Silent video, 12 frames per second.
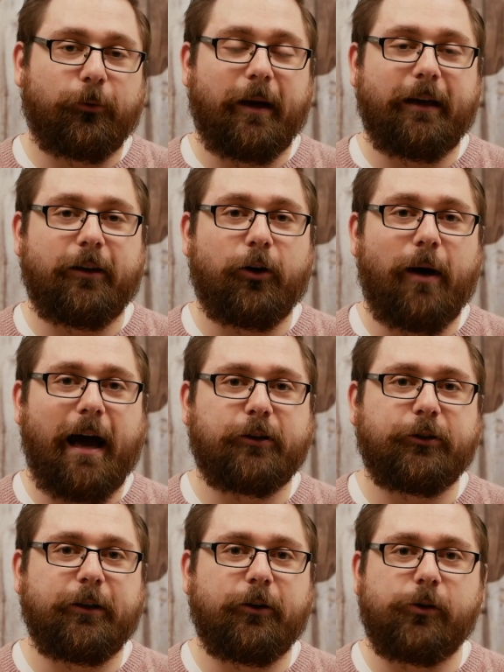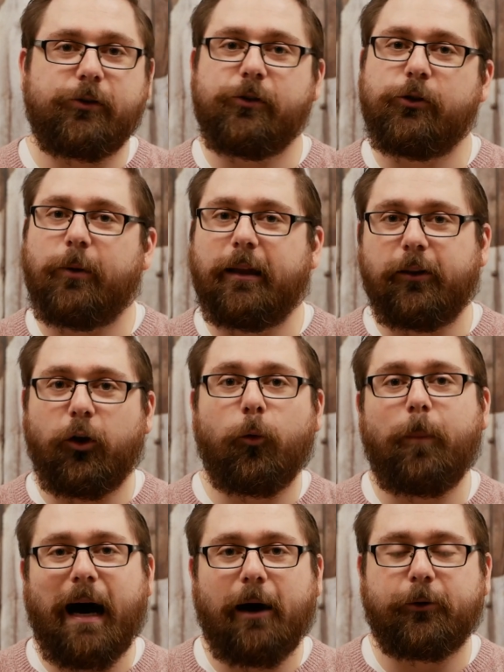radio actually goes into a low
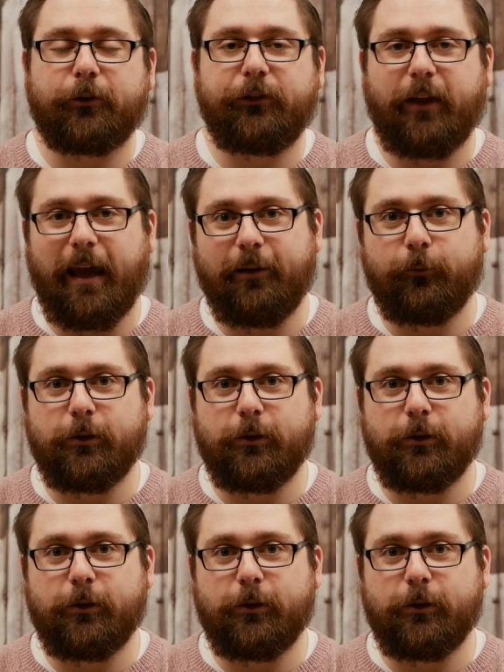power state,